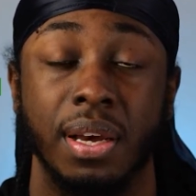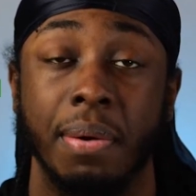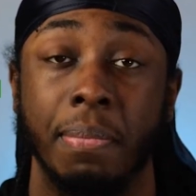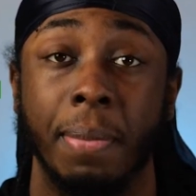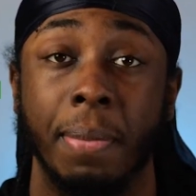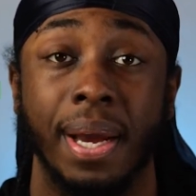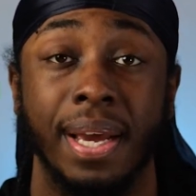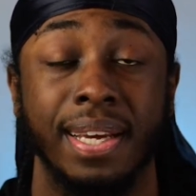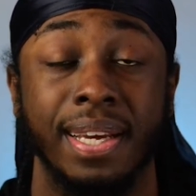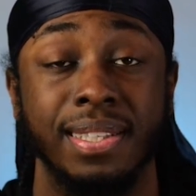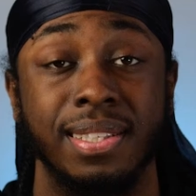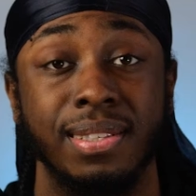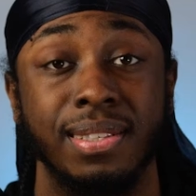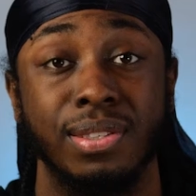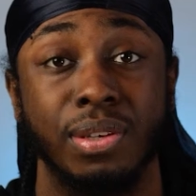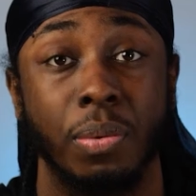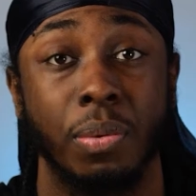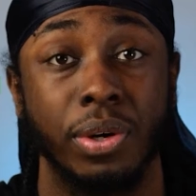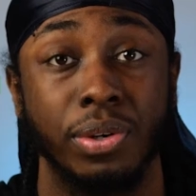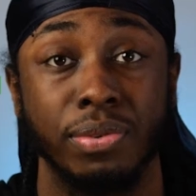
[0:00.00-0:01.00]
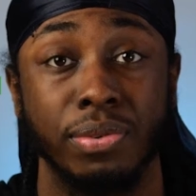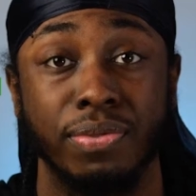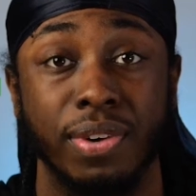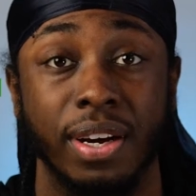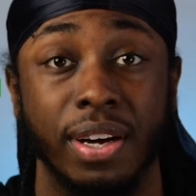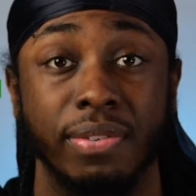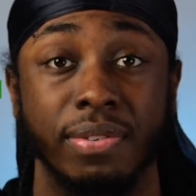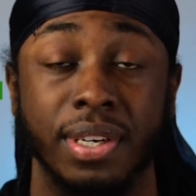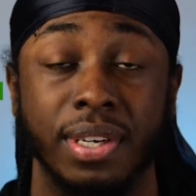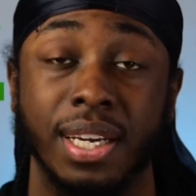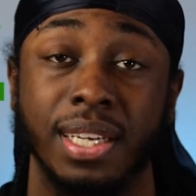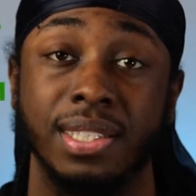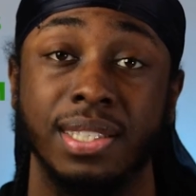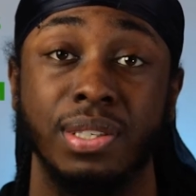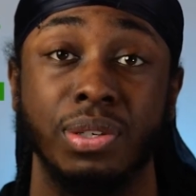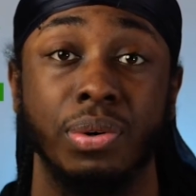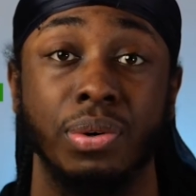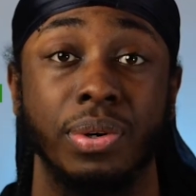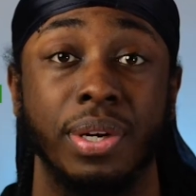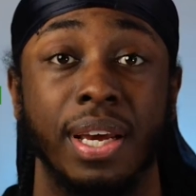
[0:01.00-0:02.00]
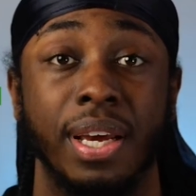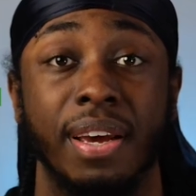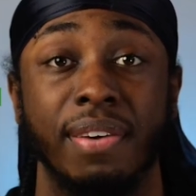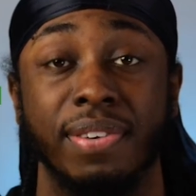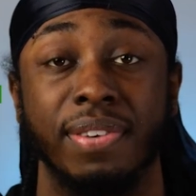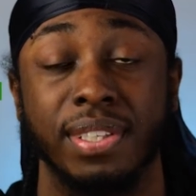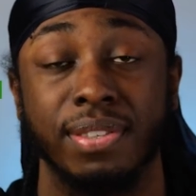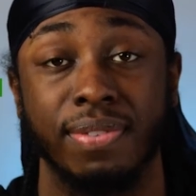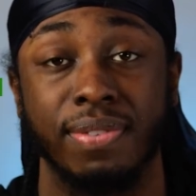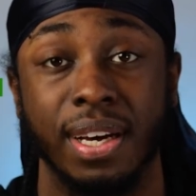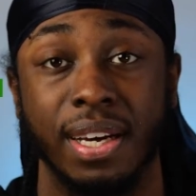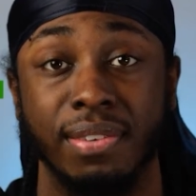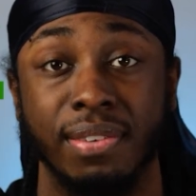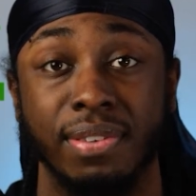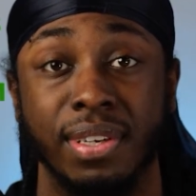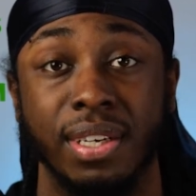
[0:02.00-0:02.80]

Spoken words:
My 18-105 can actually go on an FS5,